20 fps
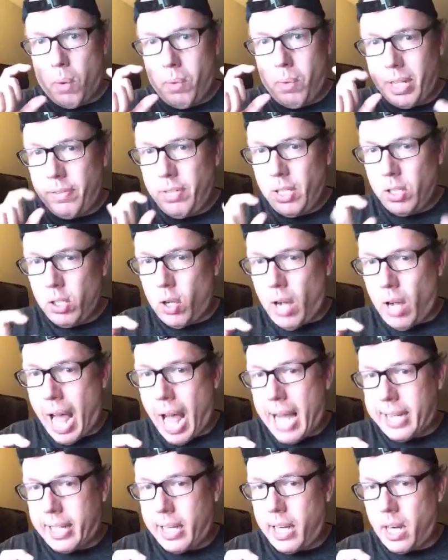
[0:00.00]
I want to give you a little
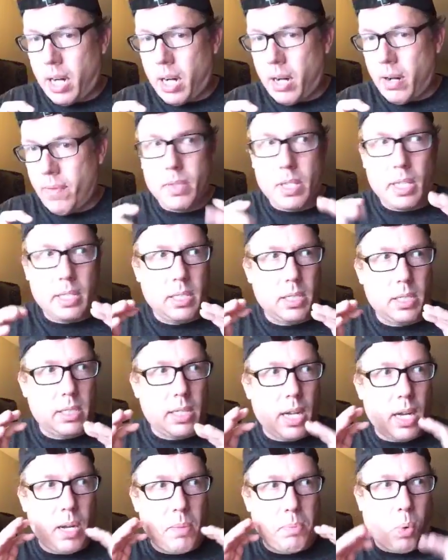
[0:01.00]
hack here. This is
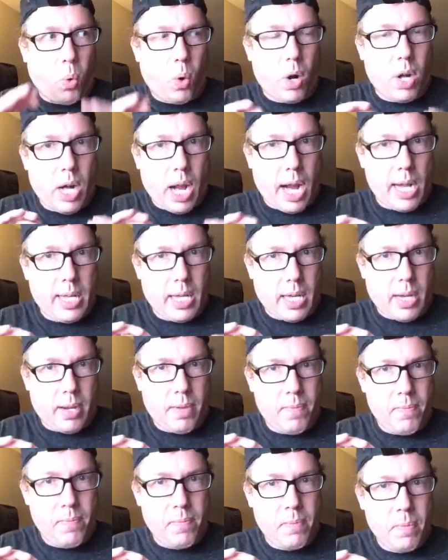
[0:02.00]
an important idea.
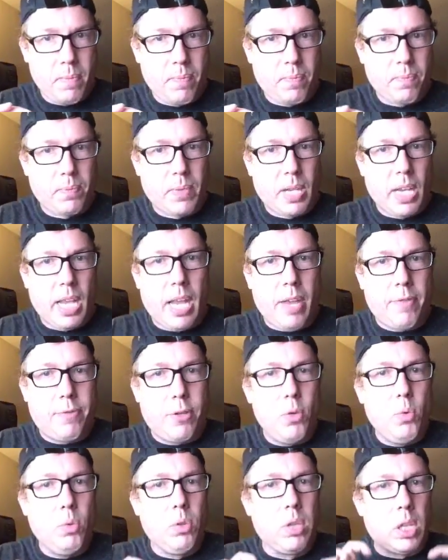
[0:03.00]
If
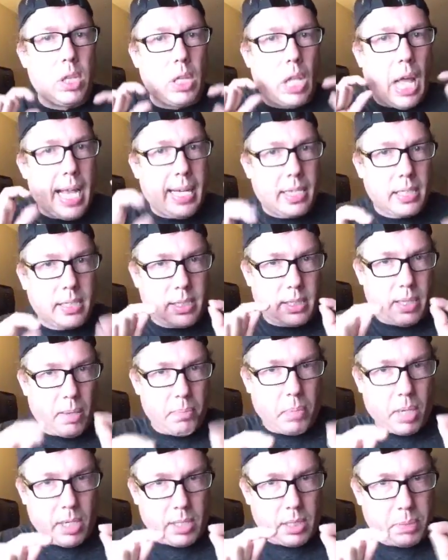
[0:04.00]
you like
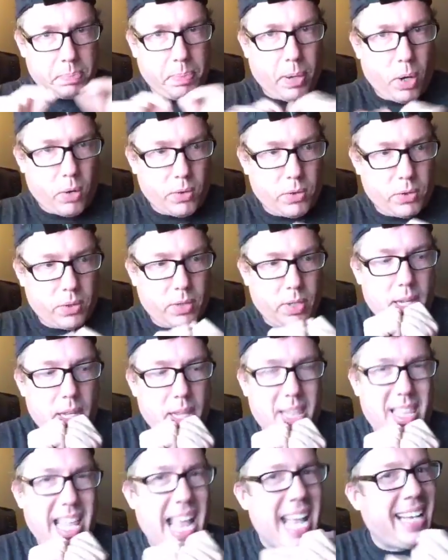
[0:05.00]
somebody's post,
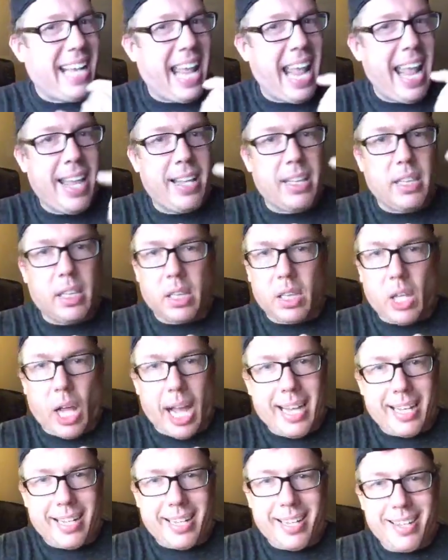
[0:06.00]
they can't
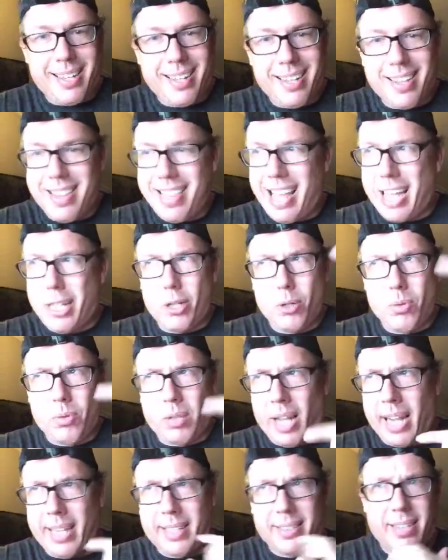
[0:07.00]
like that you
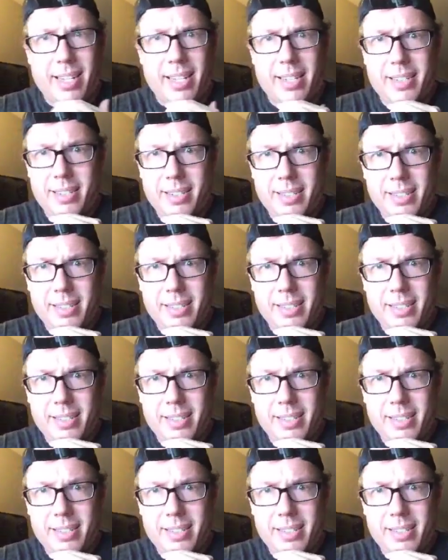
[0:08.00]
liked it.